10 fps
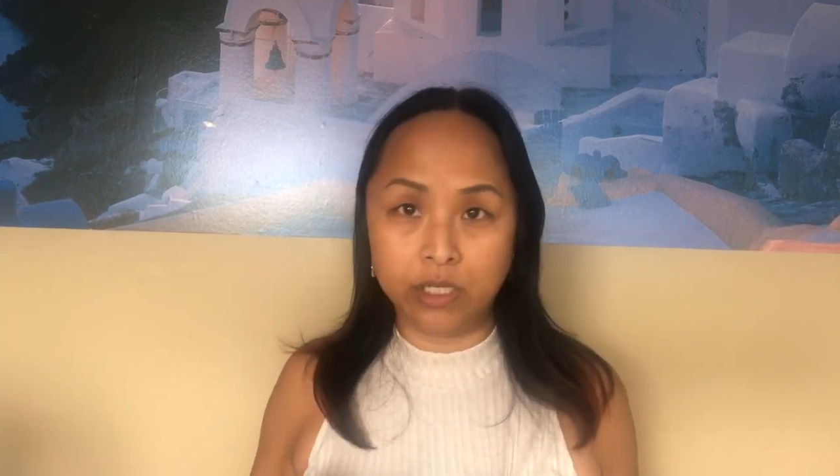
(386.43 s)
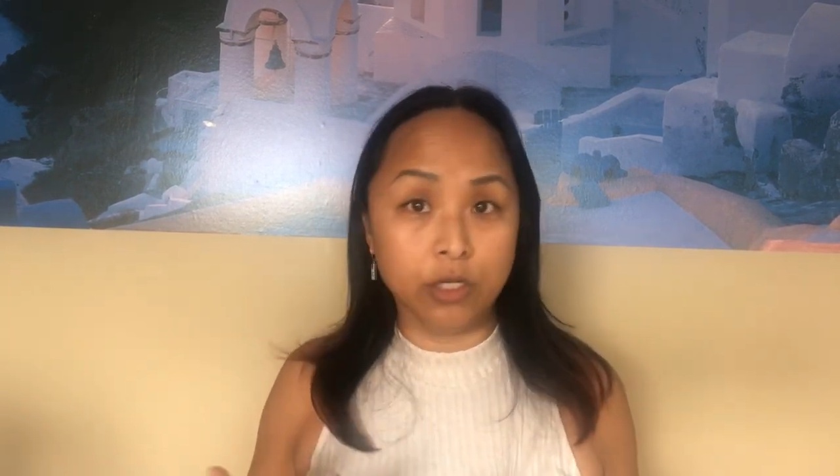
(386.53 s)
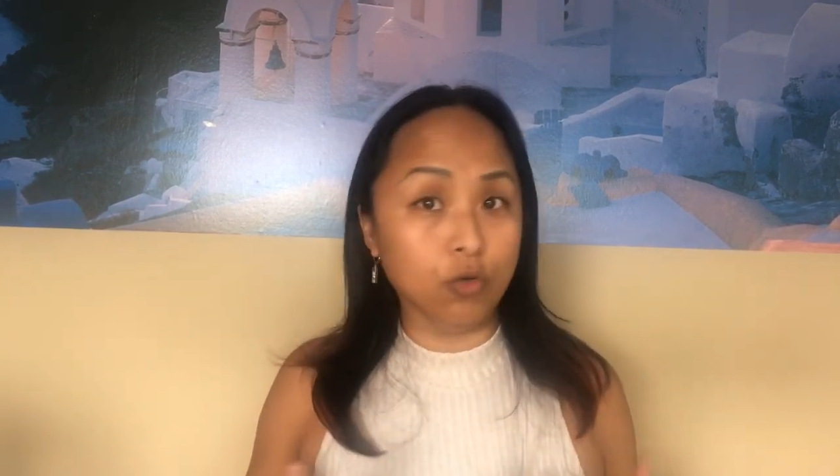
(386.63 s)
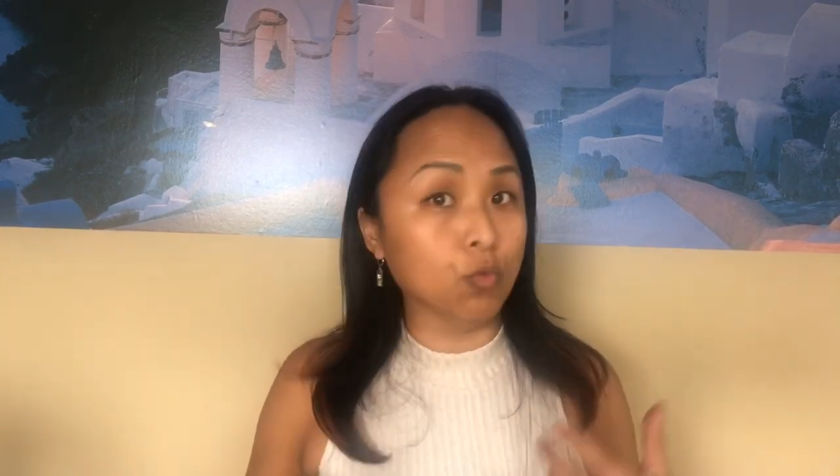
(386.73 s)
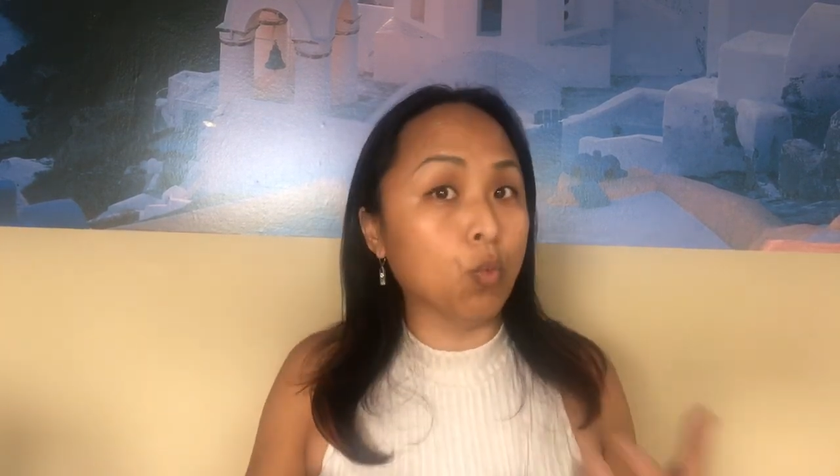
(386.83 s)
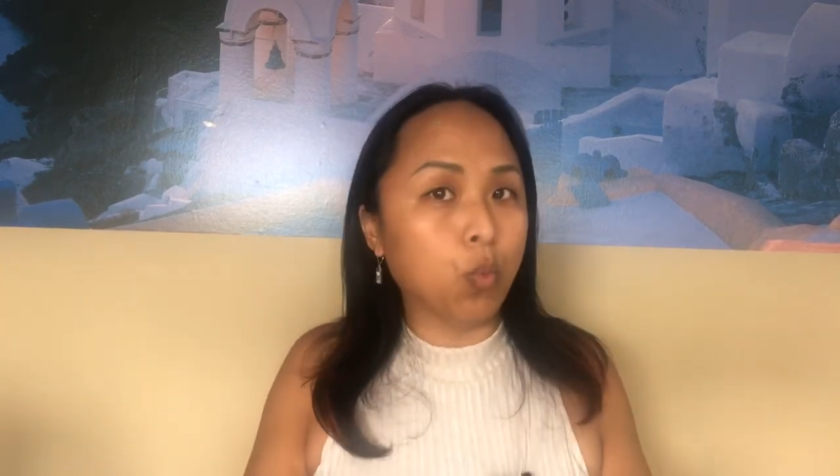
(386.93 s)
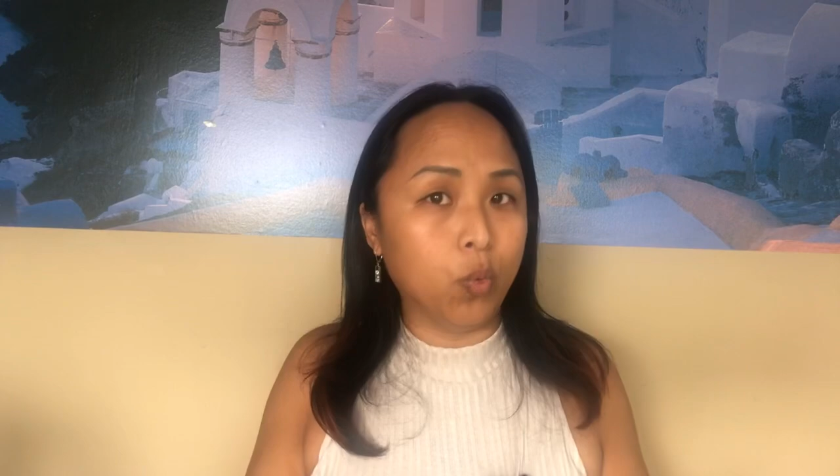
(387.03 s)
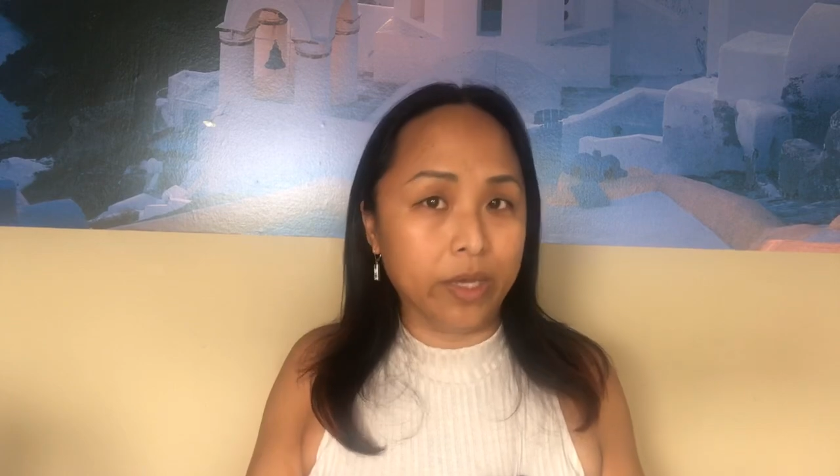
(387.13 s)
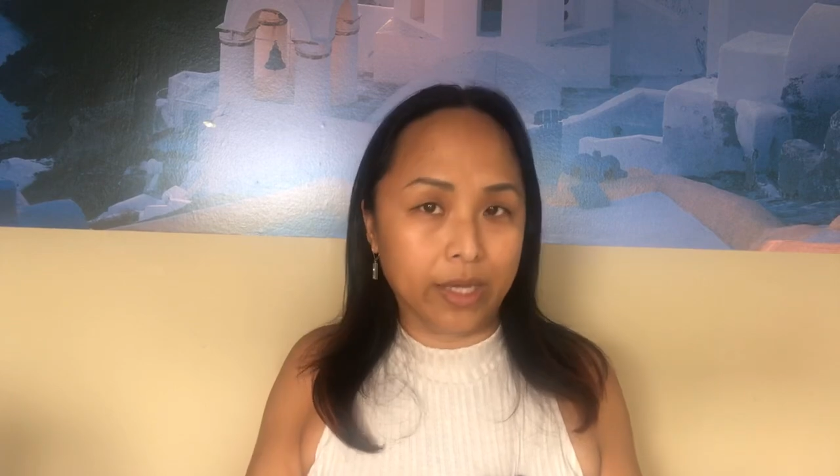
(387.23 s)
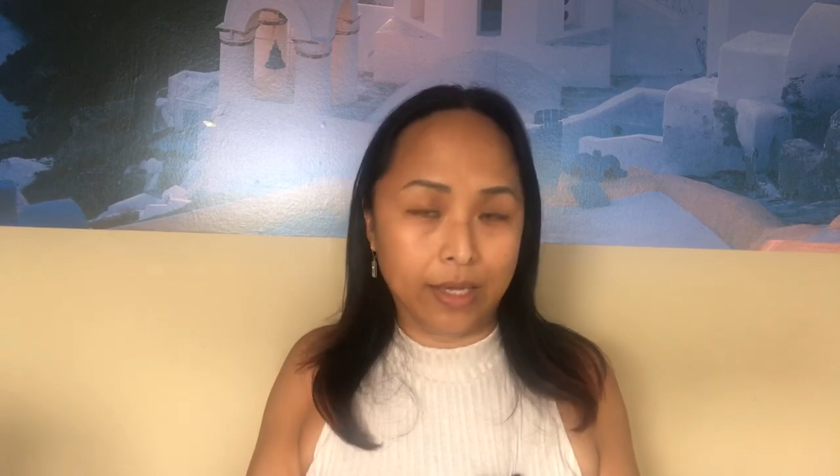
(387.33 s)
you
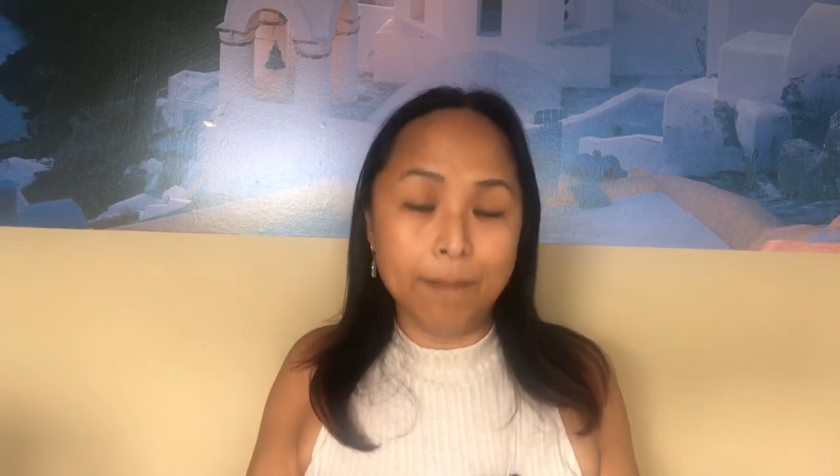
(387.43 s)
we.